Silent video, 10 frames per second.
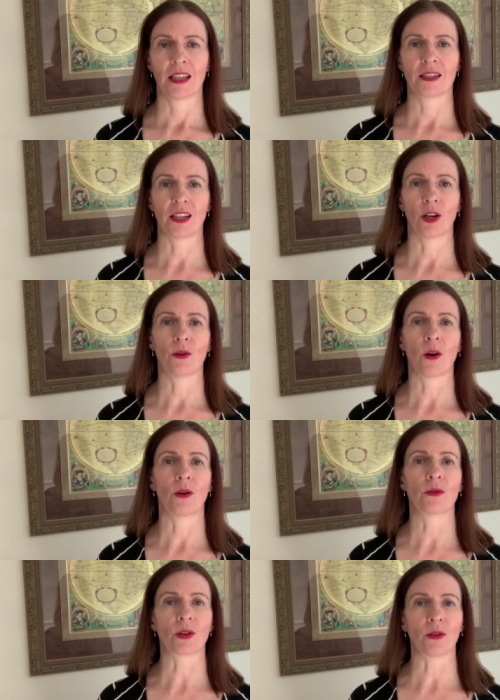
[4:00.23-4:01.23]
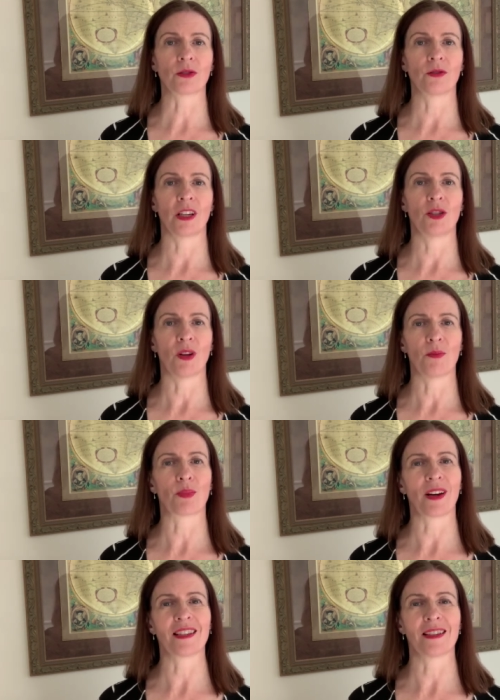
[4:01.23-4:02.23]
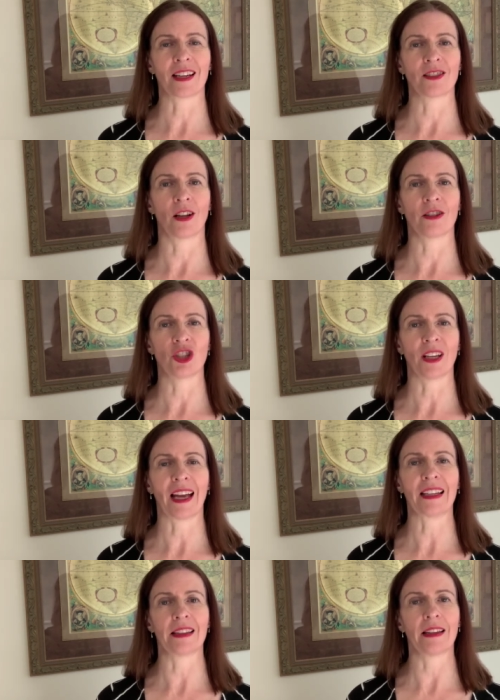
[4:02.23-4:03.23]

COOs also need to embrace technology and